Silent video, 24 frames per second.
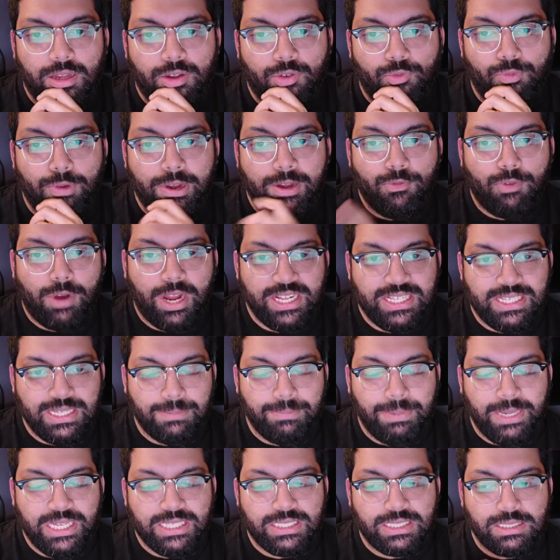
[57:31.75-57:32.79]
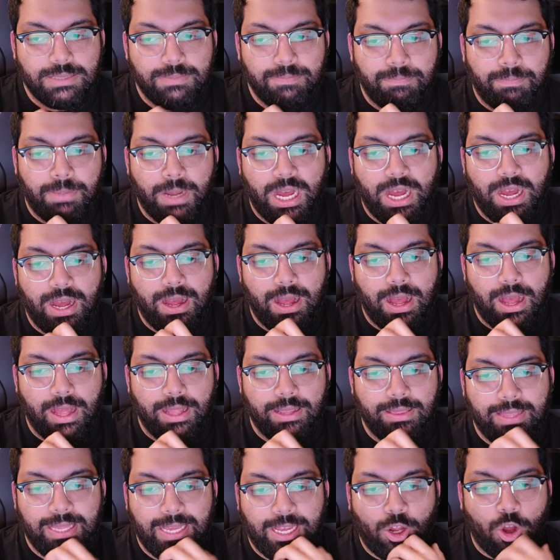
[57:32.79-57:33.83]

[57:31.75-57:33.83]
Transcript: rewriting bits, but the